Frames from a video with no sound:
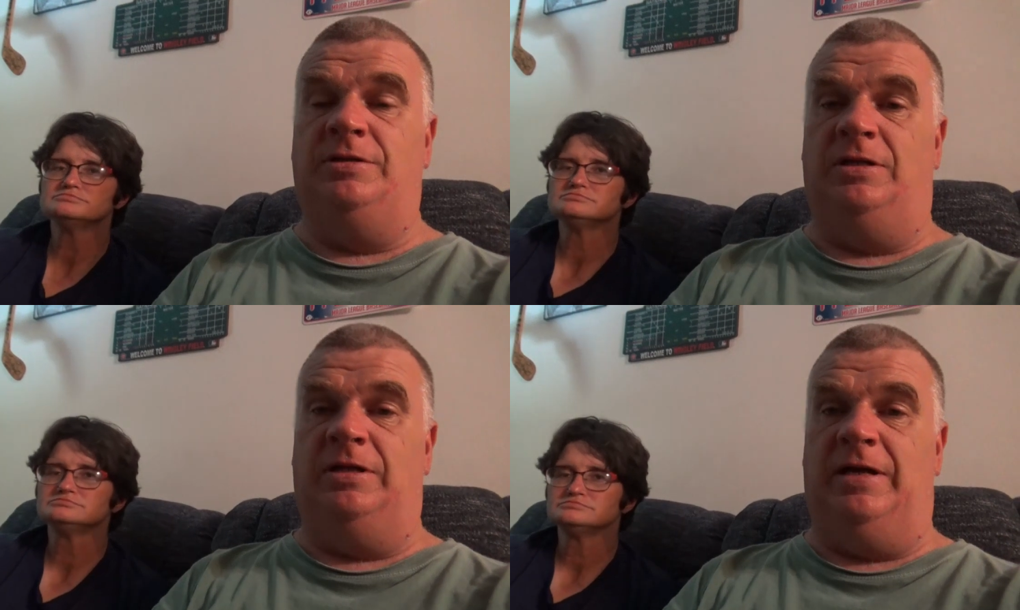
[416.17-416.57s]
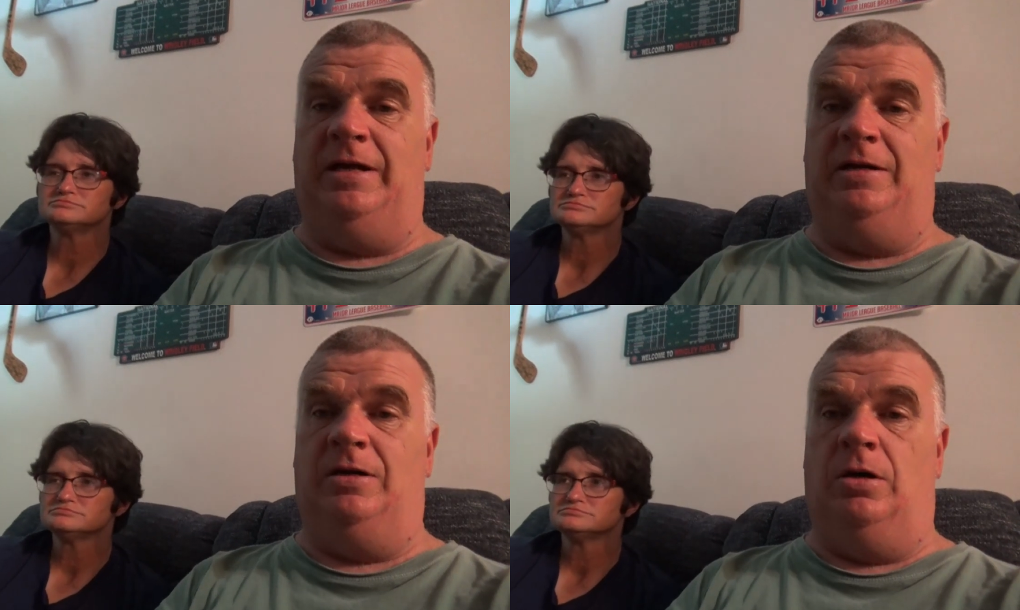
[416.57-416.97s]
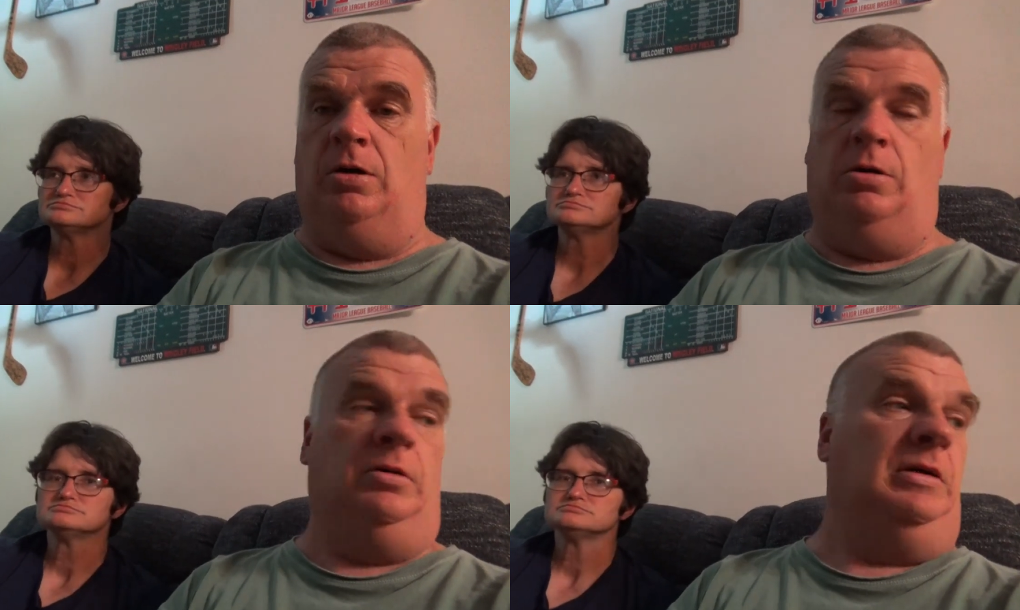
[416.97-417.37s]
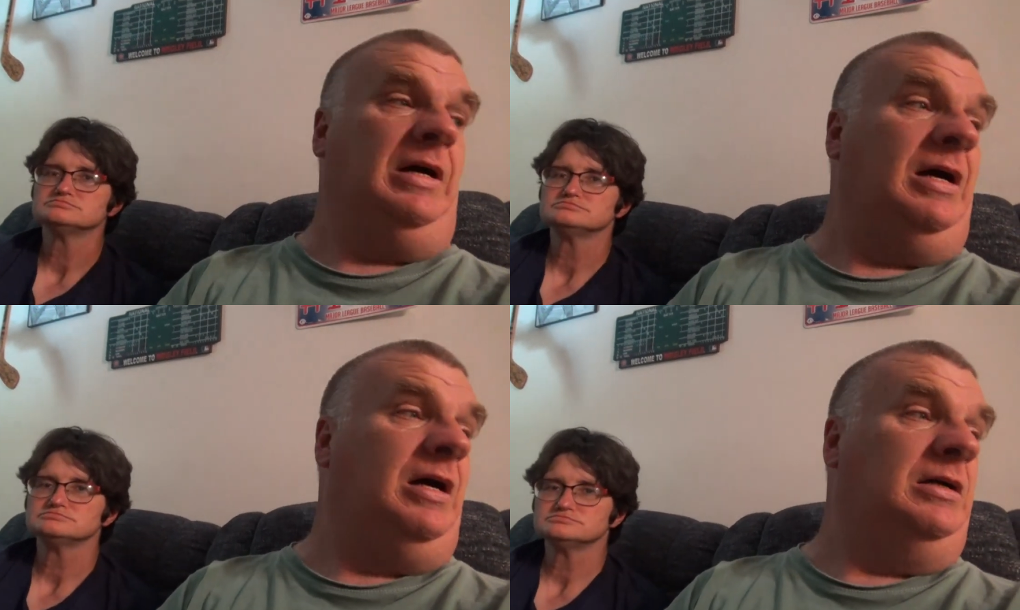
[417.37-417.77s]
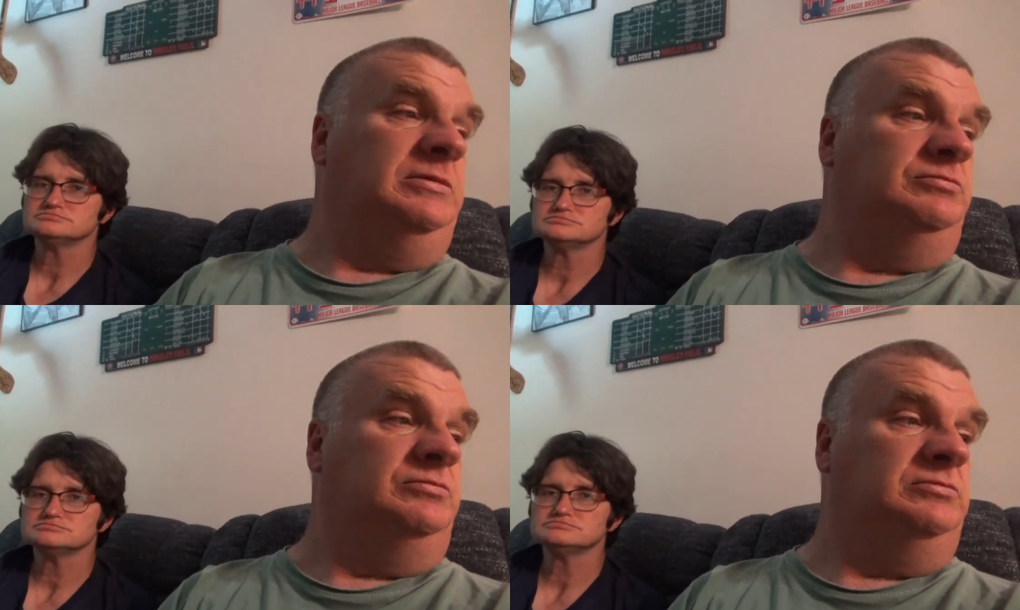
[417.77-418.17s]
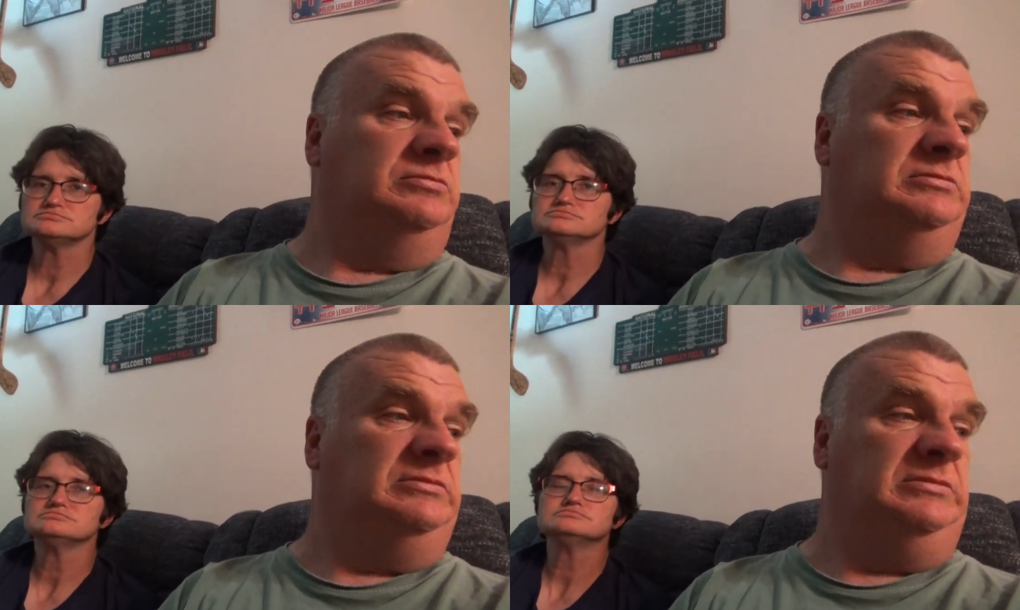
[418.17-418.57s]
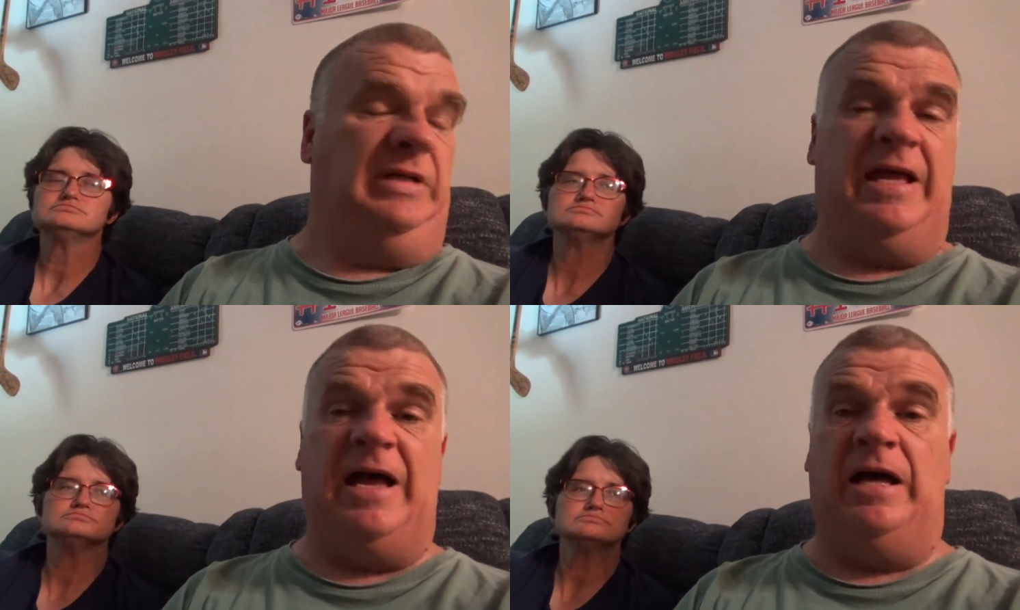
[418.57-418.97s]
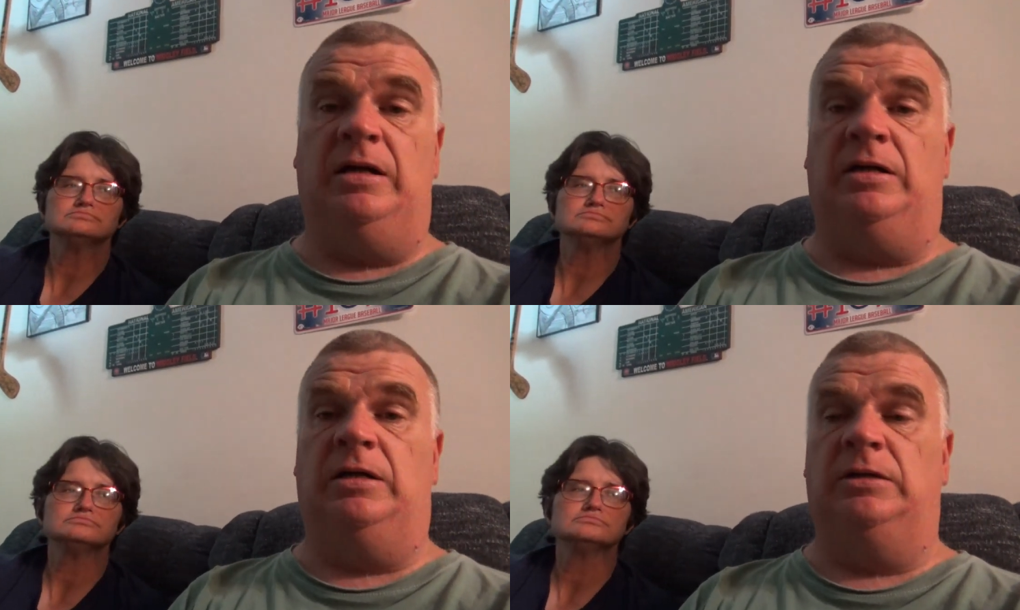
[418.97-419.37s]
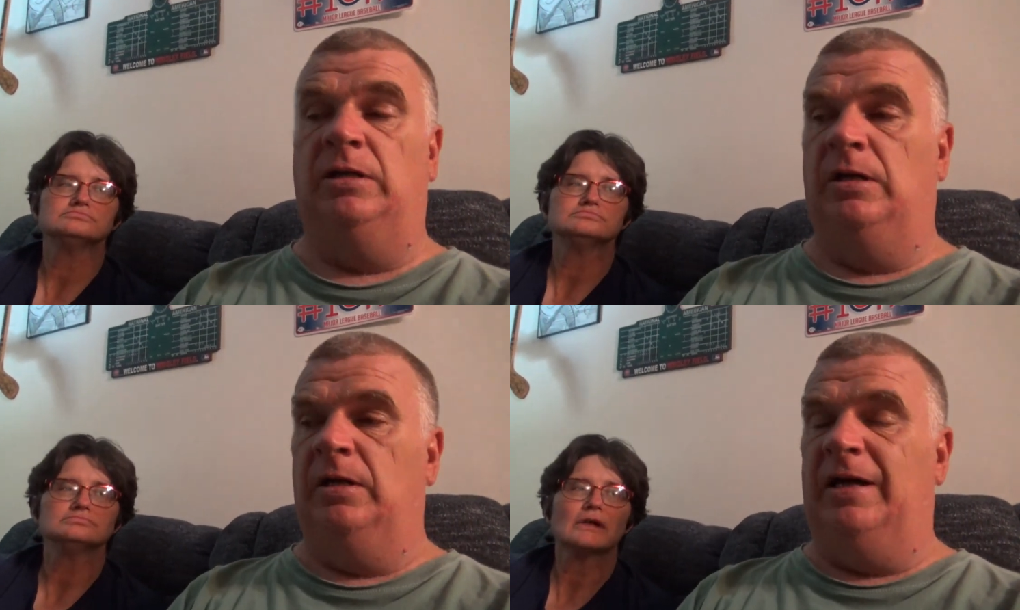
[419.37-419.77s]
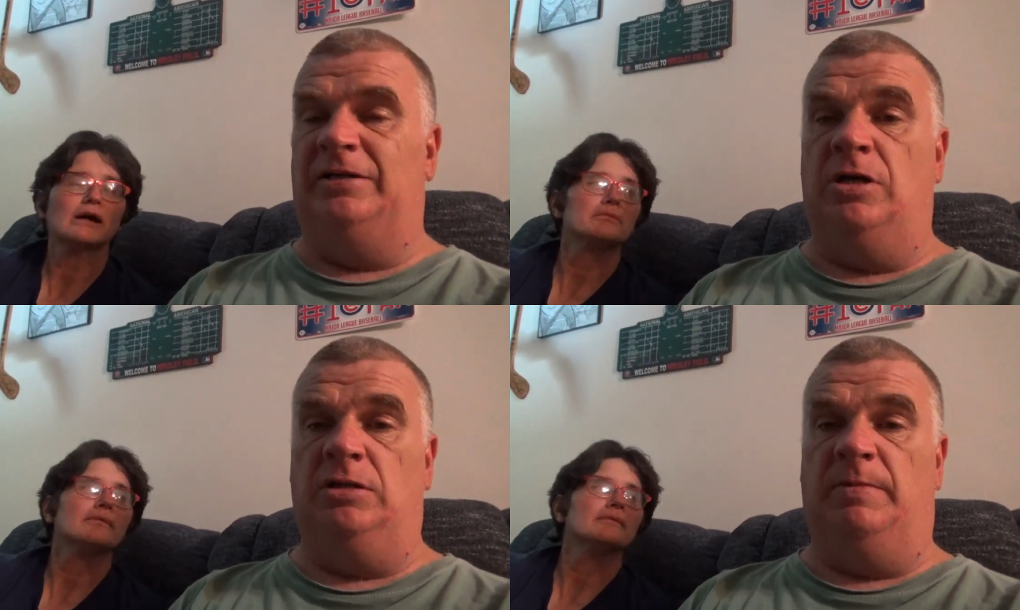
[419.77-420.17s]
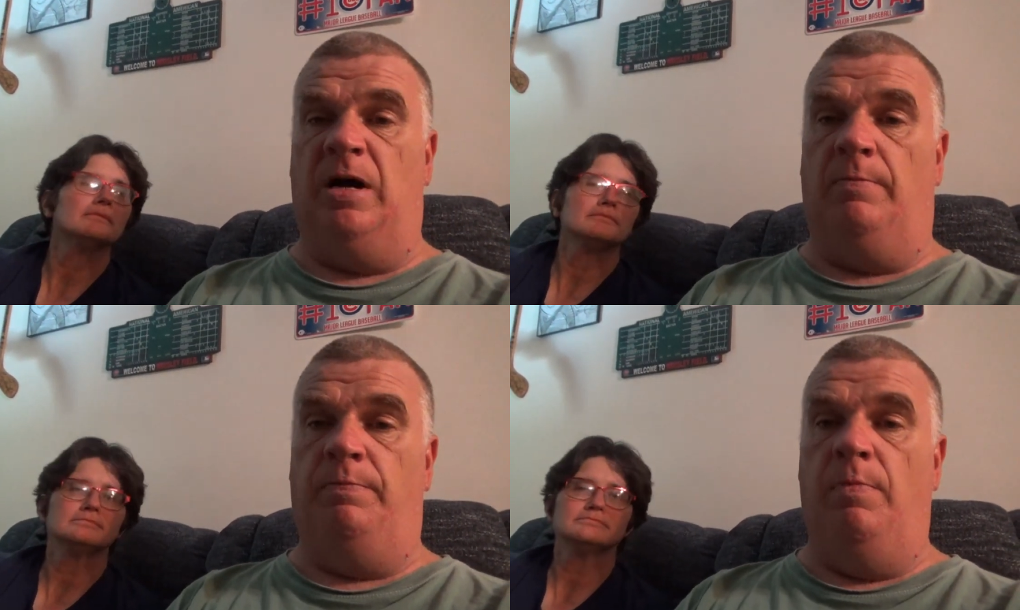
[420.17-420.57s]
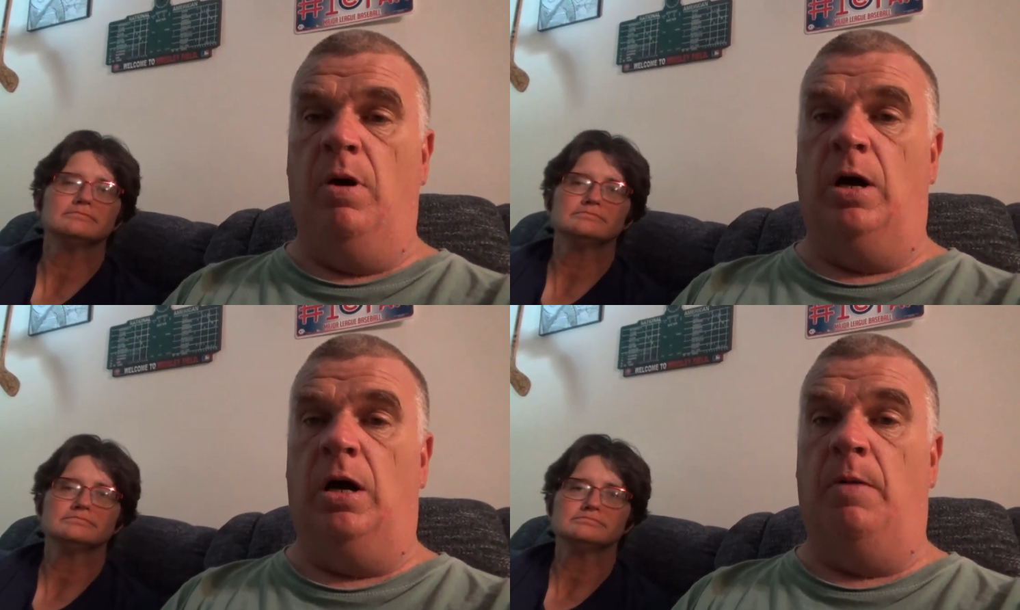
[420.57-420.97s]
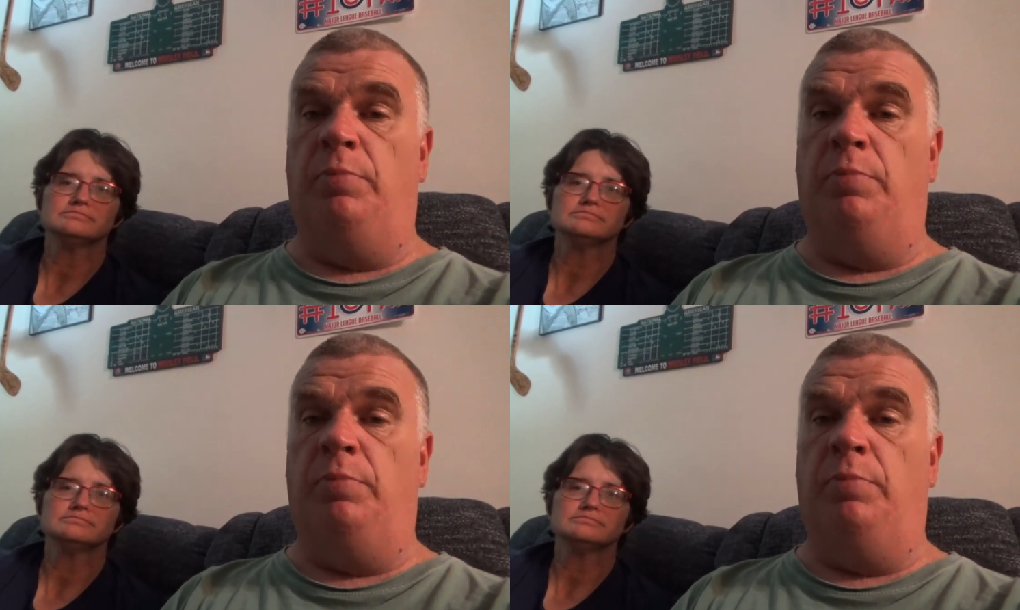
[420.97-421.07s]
Speaker 1: today. Oh, uh, yeah, uh, I okay. talked about uh,